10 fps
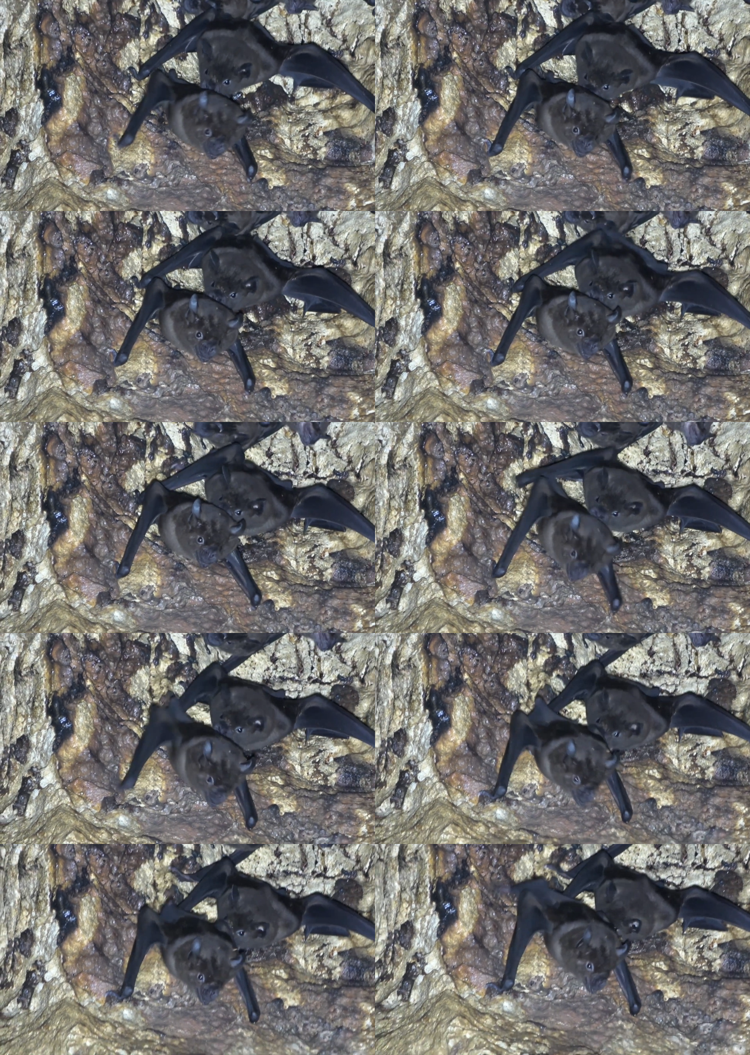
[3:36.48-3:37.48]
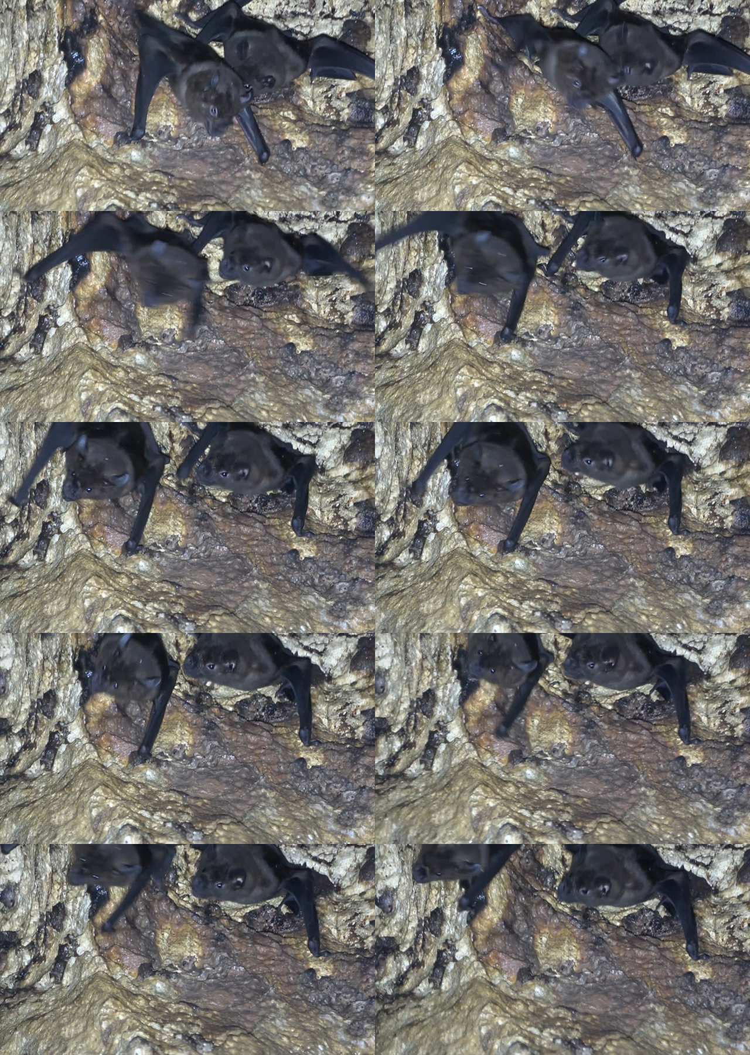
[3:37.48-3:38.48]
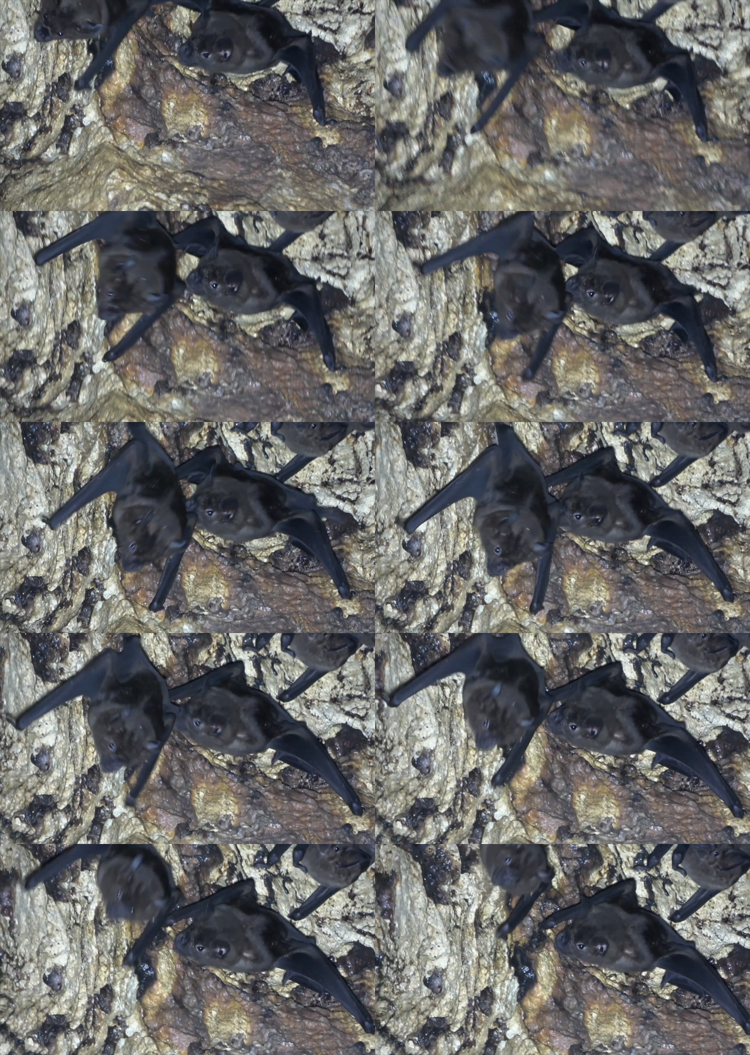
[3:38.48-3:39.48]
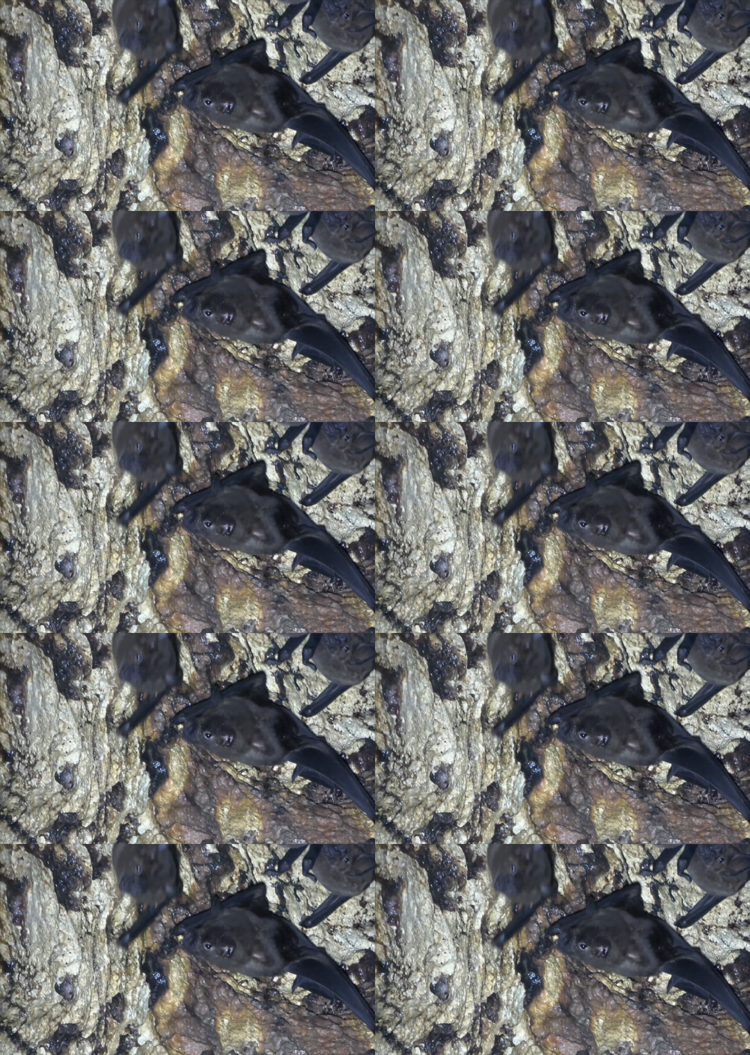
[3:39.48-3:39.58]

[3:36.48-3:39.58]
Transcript: [unreadable: no face in view]